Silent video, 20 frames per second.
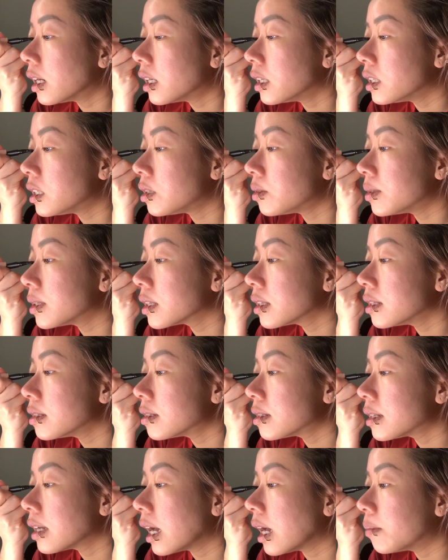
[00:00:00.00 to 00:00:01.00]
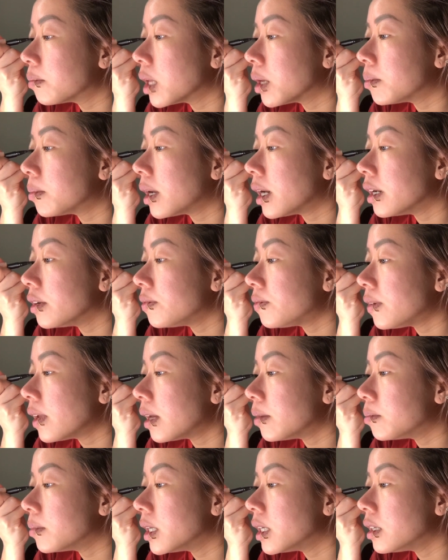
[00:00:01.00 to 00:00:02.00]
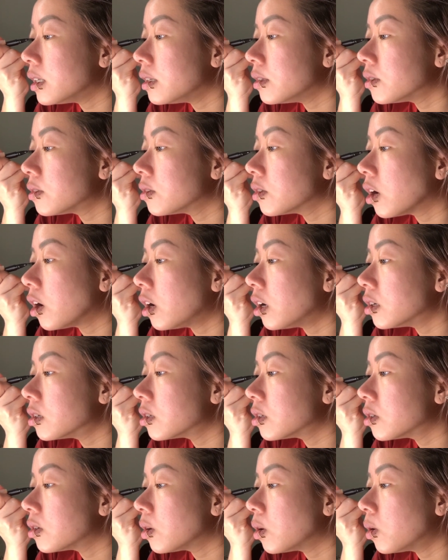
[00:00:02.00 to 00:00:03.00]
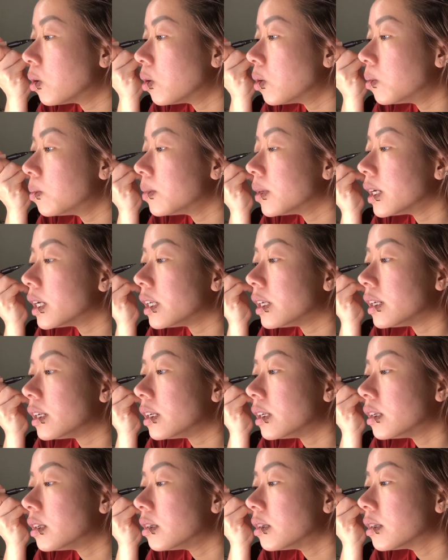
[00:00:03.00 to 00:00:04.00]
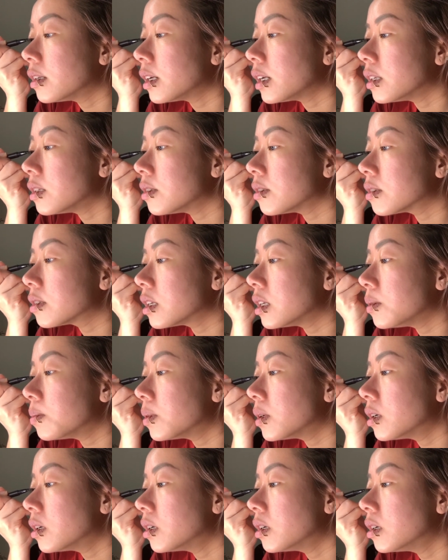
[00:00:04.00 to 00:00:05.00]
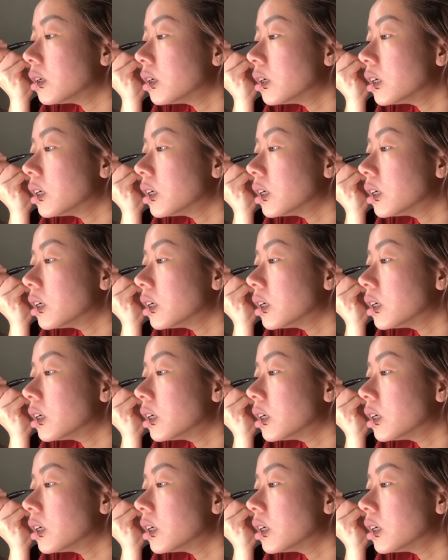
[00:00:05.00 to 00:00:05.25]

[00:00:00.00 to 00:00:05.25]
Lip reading: during this time that my flatmate is not home, and I just keep her